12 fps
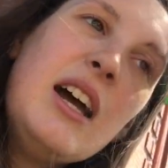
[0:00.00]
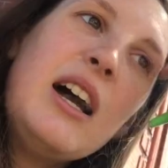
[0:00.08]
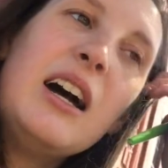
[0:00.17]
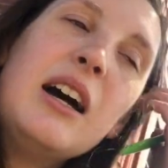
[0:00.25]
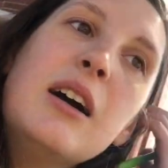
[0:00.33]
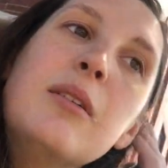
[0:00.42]

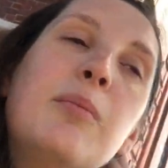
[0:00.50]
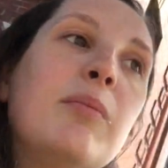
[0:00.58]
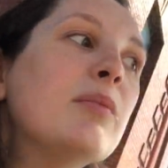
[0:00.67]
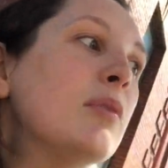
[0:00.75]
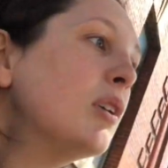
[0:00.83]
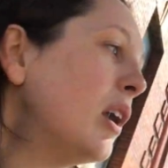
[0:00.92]

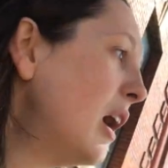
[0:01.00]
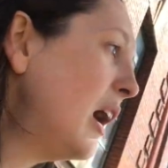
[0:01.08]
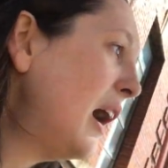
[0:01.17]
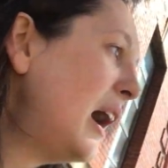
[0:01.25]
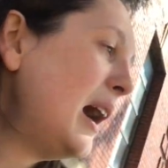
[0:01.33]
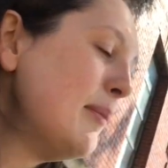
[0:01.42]

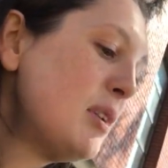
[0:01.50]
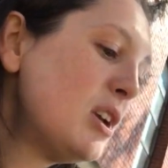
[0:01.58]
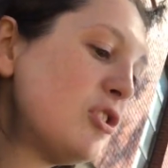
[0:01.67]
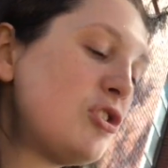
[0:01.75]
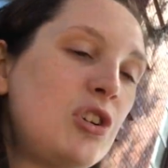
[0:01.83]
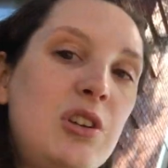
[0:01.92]
I'm going to
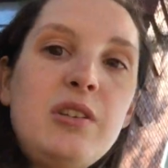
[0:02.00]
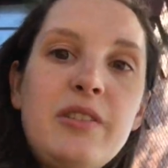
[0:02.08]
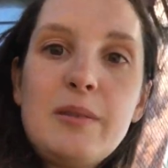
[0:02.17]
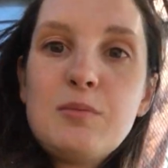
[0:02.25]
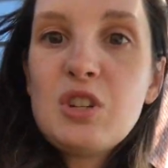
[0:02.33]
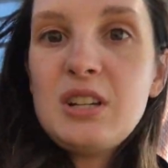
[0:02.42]
show you
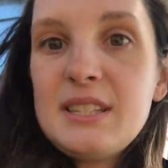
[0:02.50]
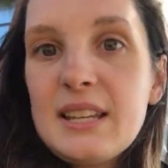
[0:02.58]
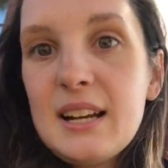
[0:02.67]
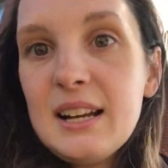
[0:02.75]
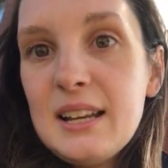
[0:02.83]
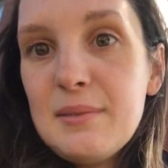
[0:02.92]
some trees
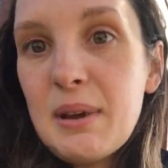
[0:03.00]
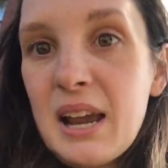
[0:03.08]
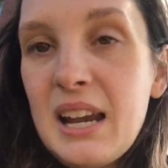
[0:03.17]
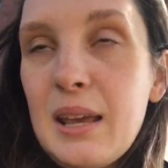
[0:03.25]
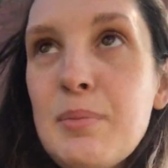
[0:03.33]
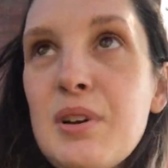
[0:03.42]
that are in my
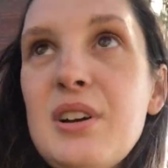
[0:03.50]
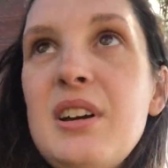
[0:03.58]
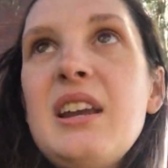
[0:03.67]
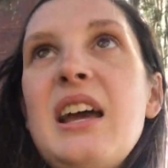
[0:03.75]
neighborhood,